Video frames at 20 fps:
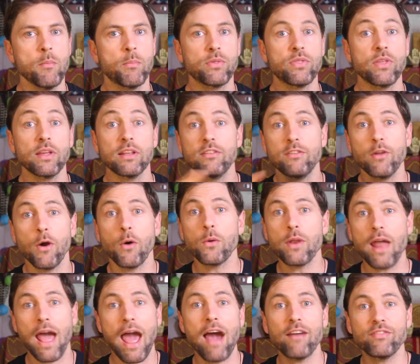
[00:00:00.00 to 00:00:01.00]
but they
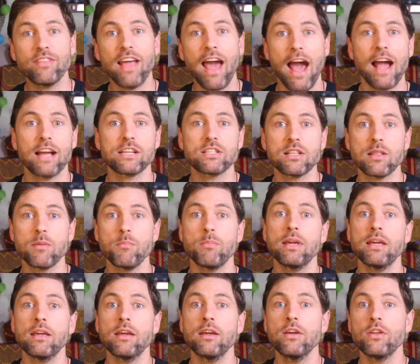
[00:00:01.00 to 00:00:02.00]
don't have to actually
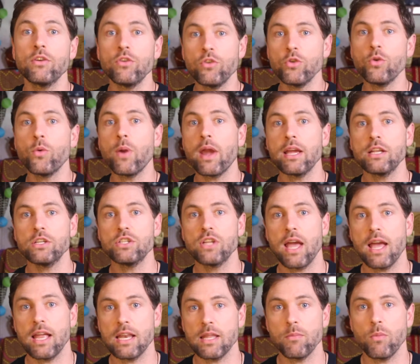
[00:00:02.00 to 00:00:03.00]
be New Age
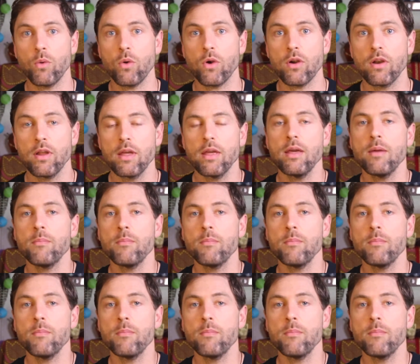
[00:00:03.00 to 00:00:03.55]
anymore.